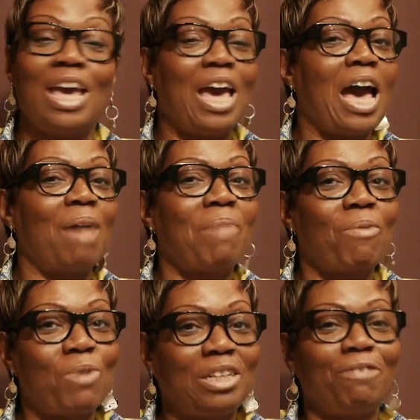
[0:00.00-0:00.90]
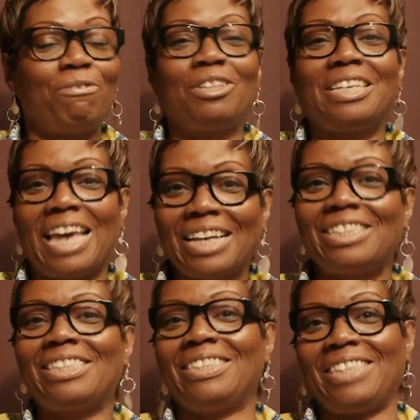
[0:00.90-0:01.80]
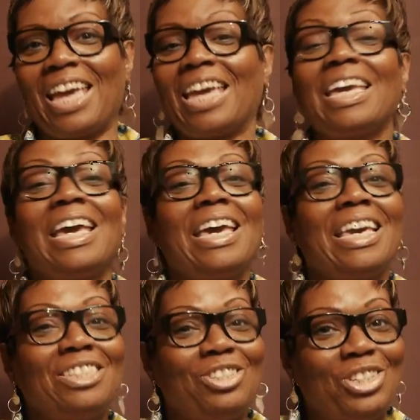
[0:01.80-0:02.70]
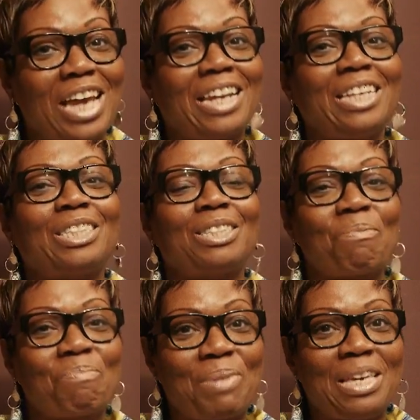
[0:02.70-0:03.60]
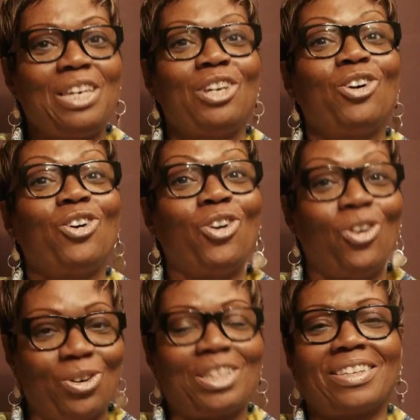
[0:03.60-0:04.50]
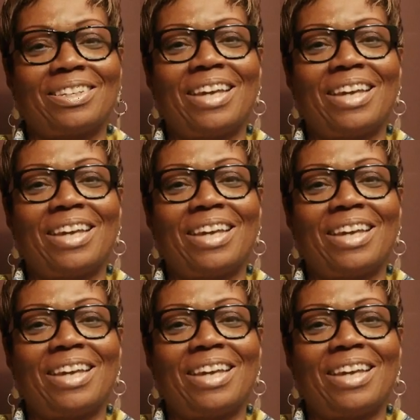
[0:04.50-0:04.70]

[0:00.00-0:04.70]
And my wonderful guest today is Janice B. Gordon.